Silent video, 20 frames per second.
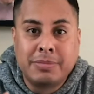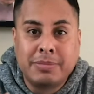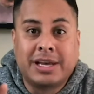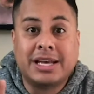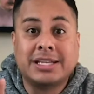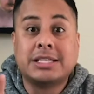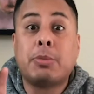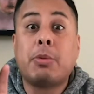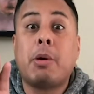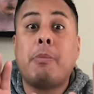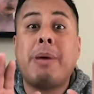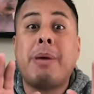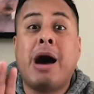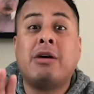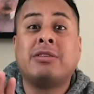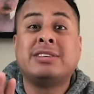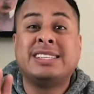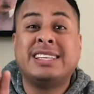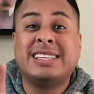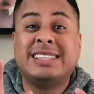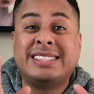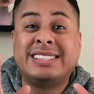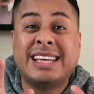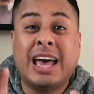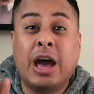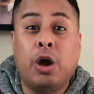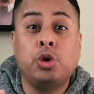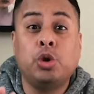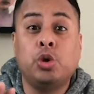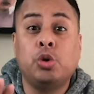because I'm about to
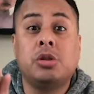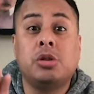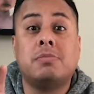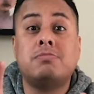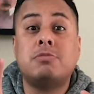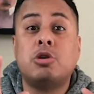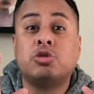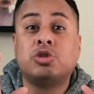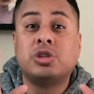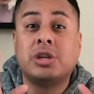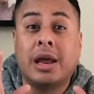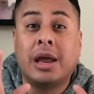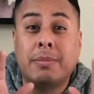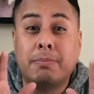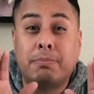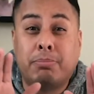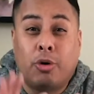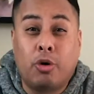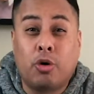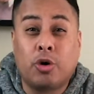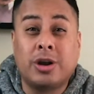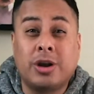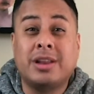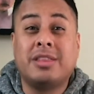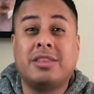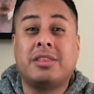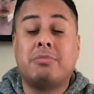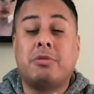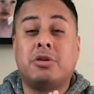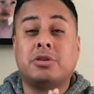tell you the most
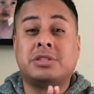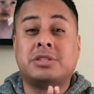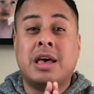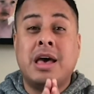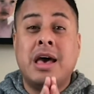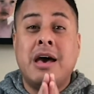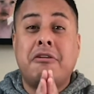important, the most